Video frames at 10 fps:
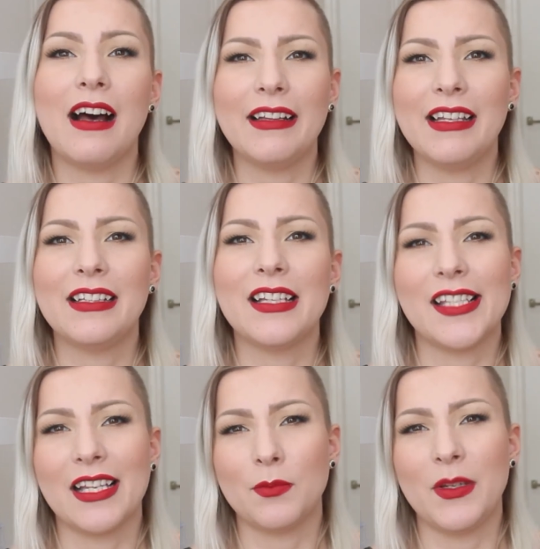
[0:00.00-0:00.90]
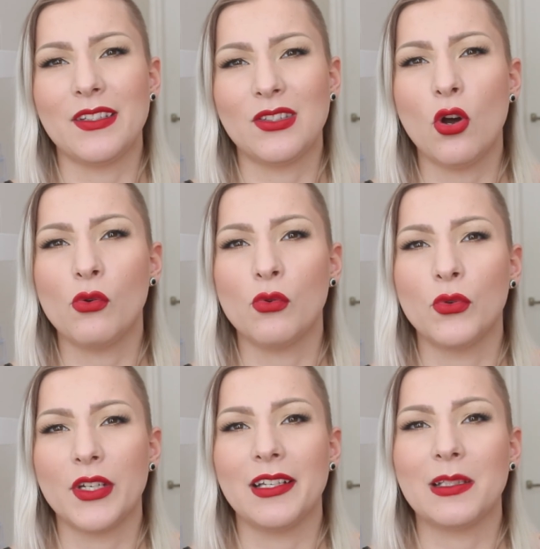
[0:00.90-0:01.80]
I think this has been so
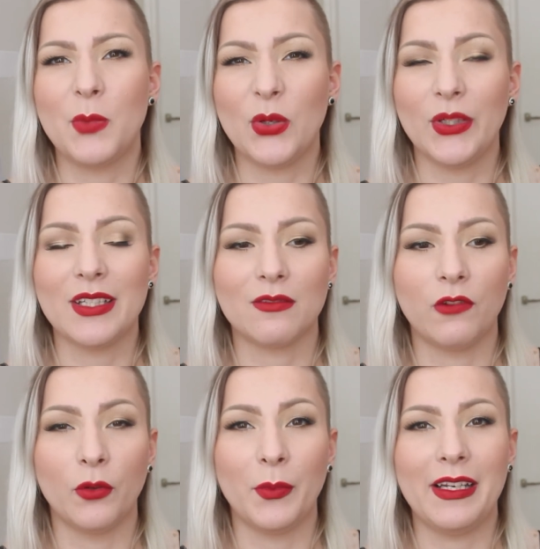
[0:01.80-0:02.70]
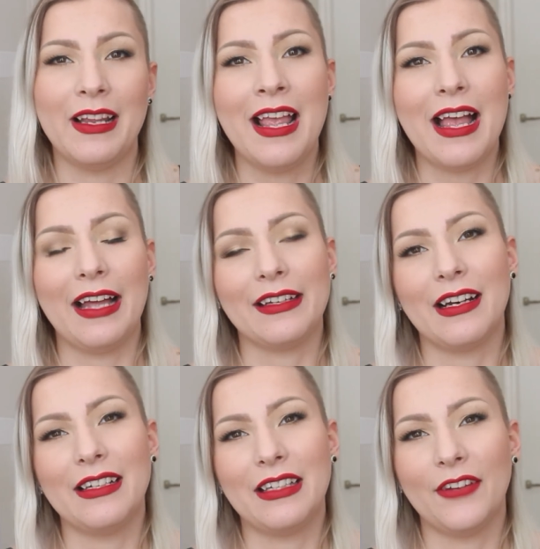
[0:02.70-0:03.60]
good experience for me, and
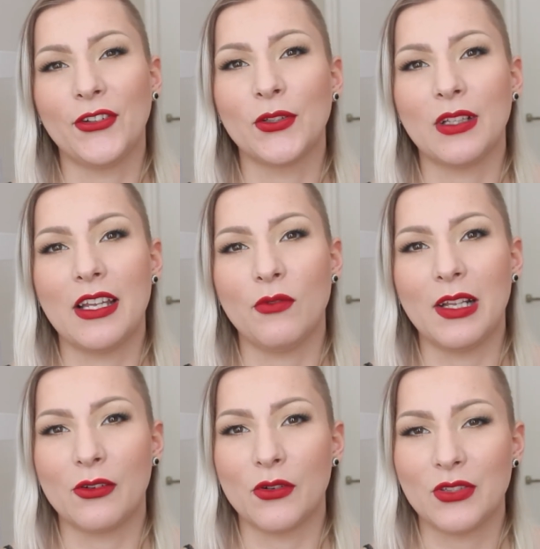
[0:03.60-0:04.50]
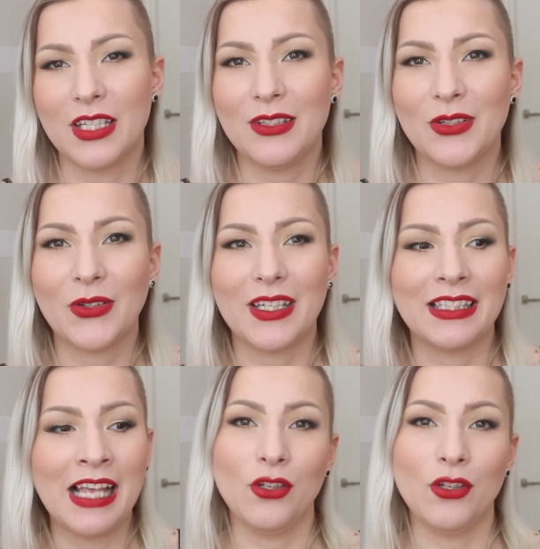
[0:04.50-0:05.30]
I definitely will continue it.